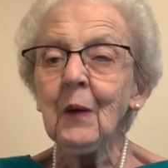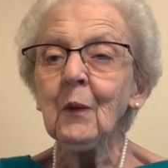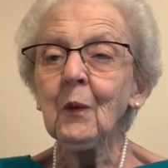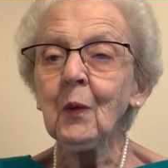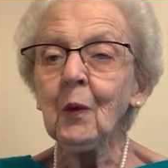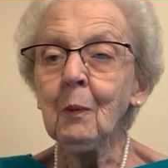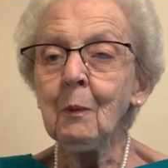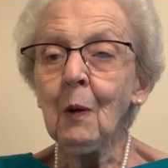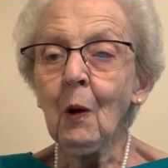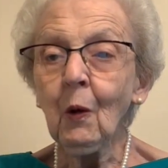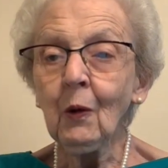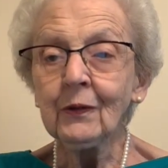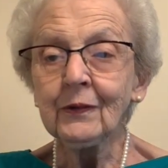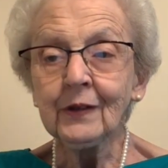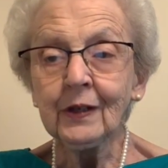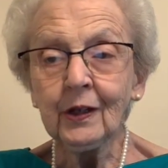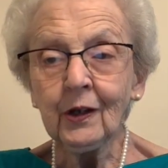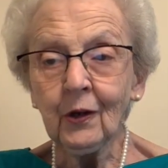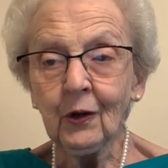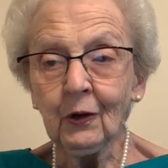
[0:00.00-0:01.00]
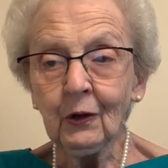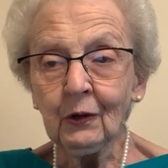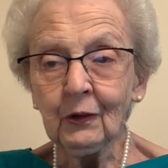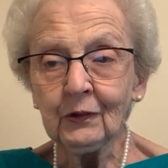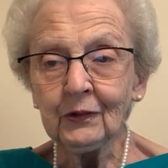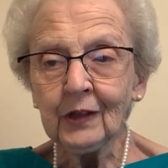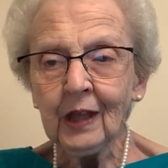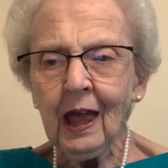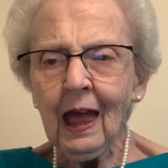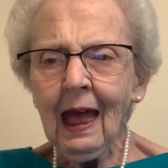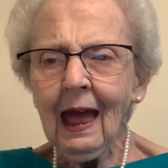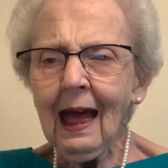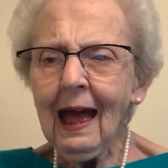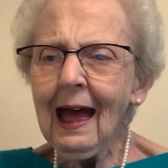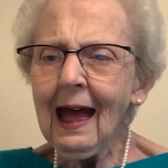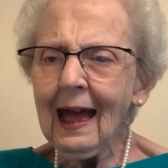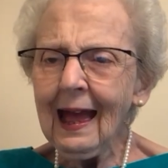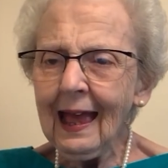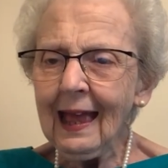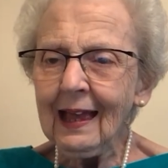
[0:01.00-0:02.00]
Well, boys and girls,
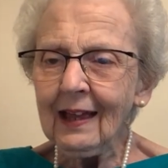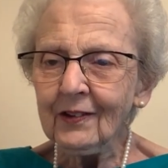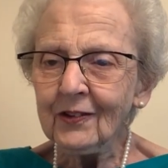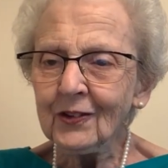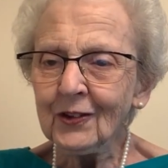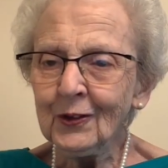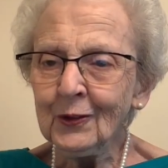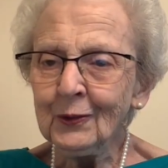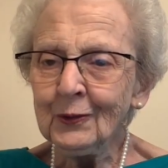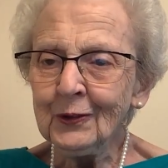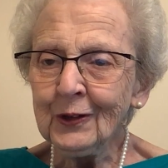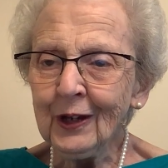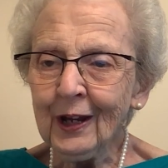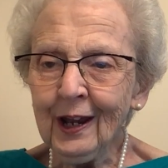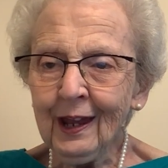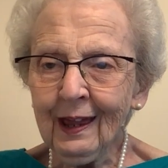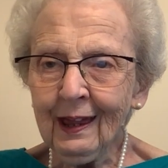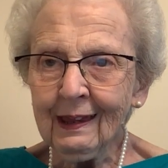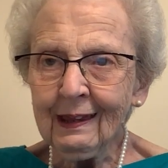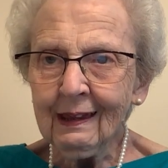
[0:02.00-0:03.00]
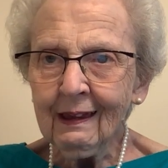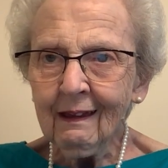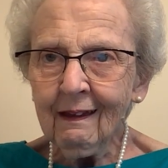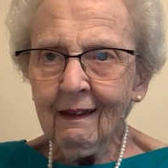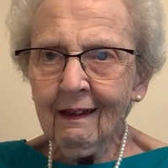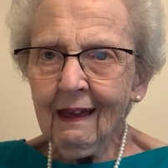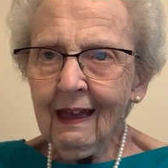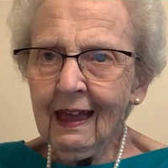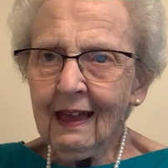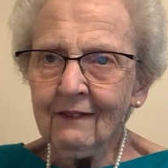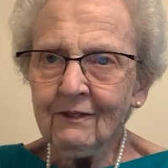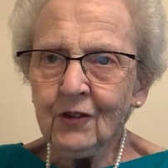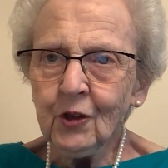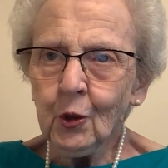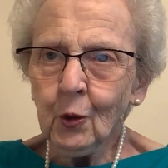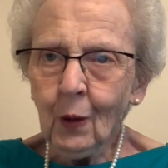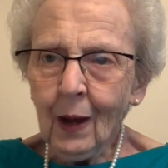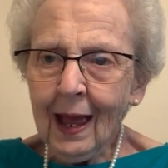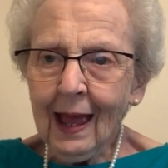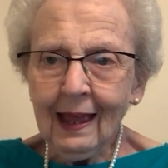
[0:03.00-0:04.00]
I ask you today, have
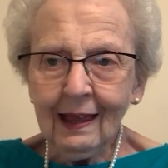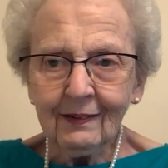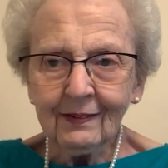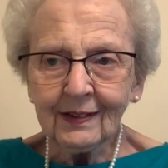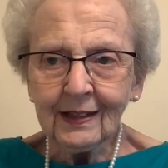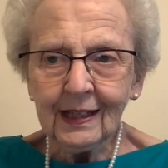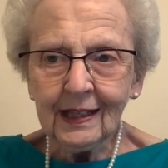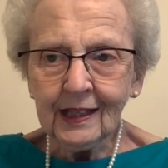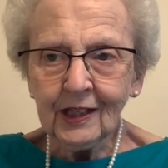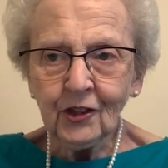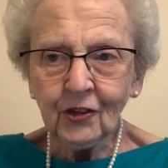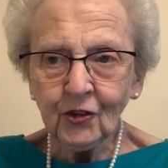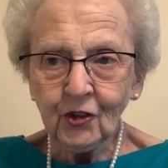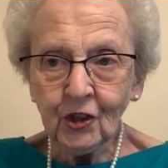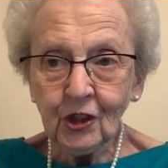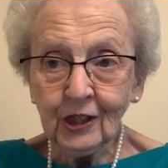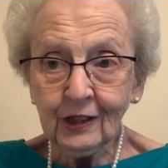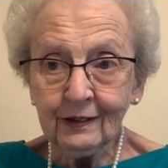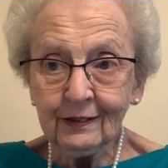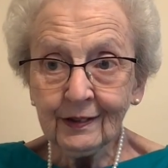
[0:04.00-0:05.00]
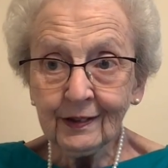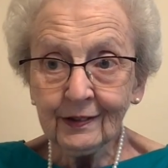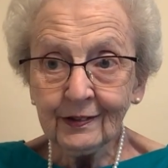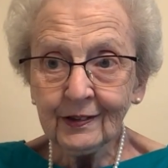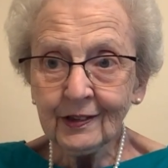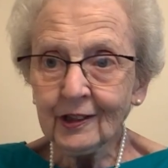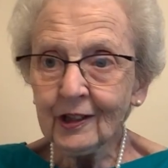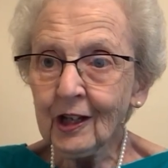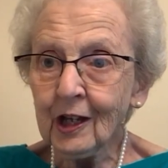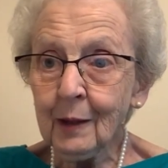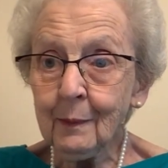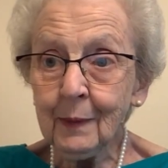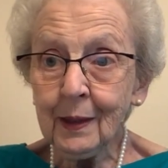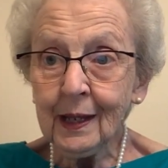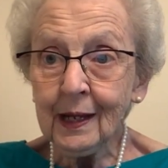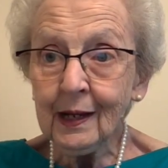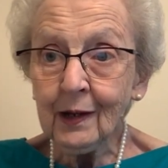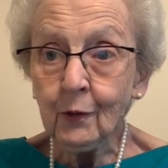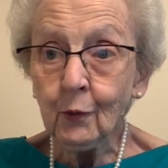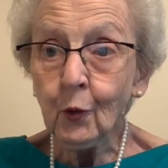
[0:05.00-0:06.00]
you asked King Jesus to come
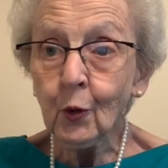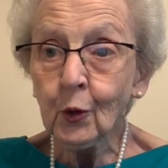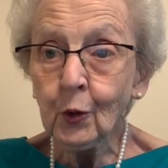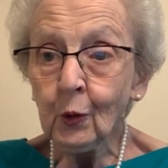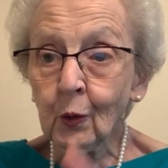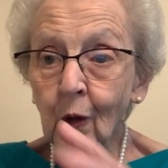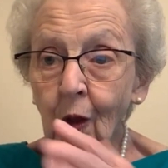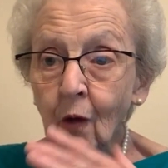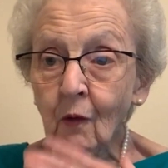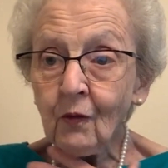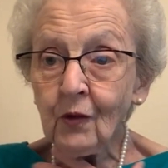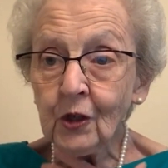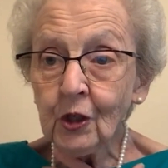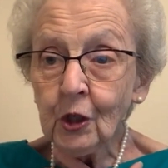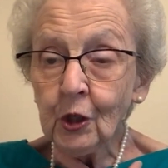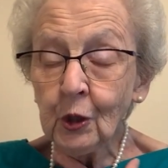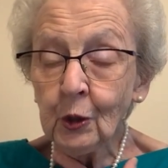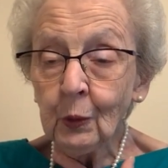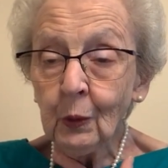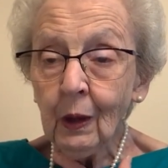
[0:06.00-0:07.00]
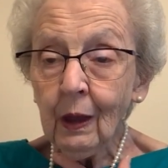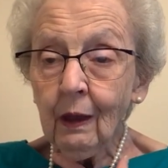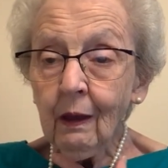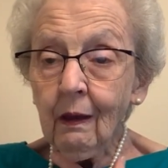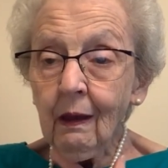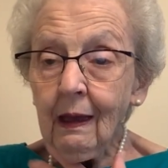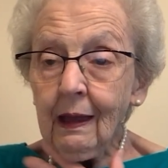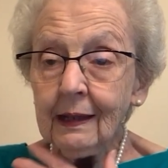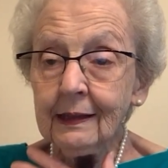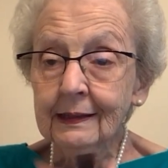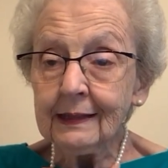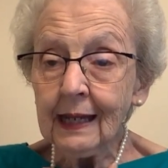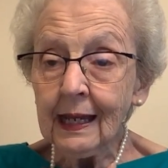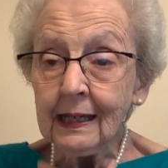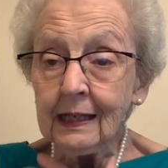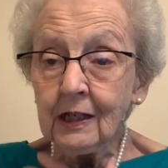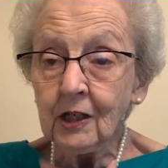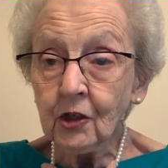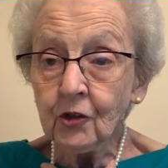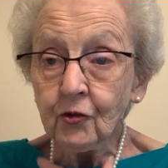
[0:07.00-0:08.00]
in and rule over you and
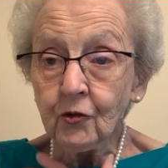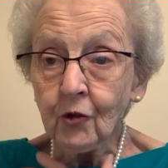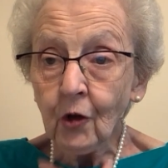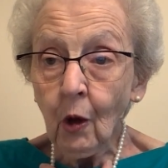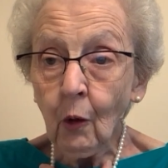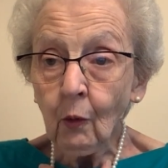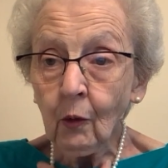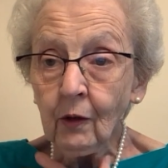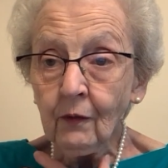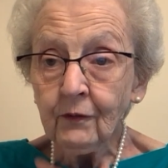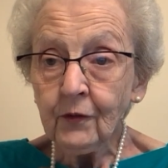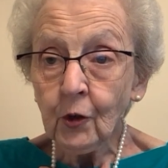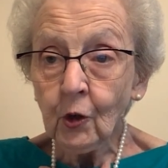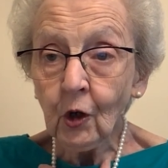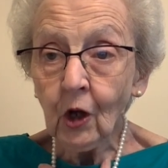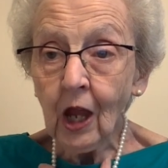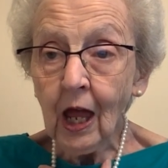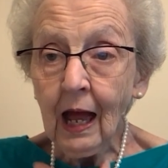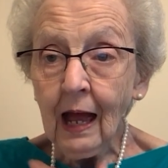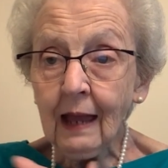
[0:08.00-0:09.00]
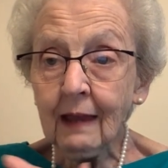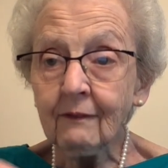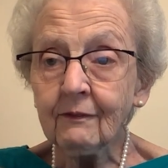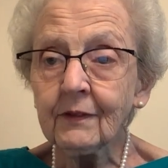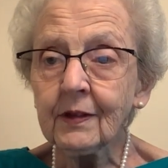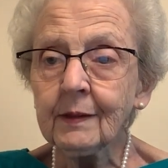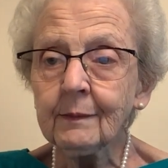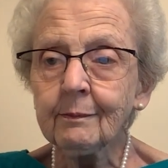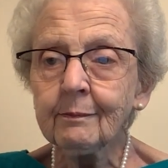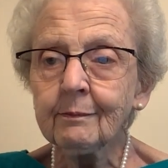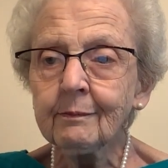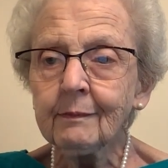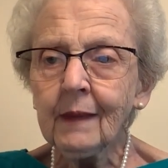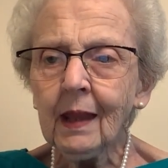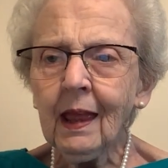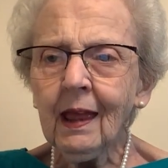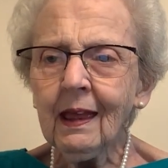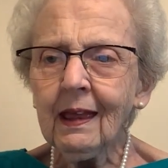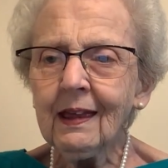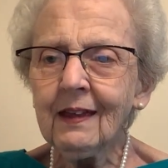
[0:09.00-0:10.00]
take control of your life?
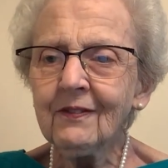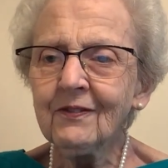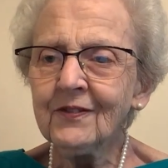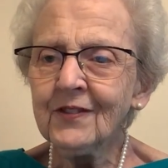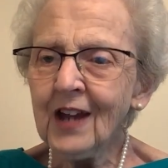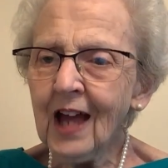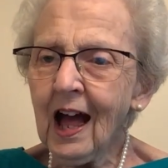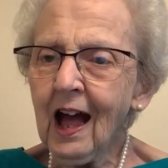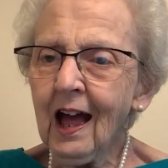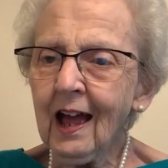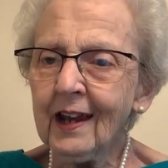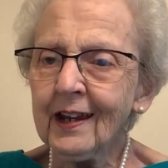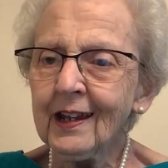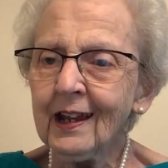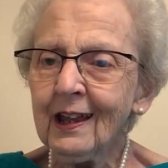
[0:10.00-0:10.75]
If not,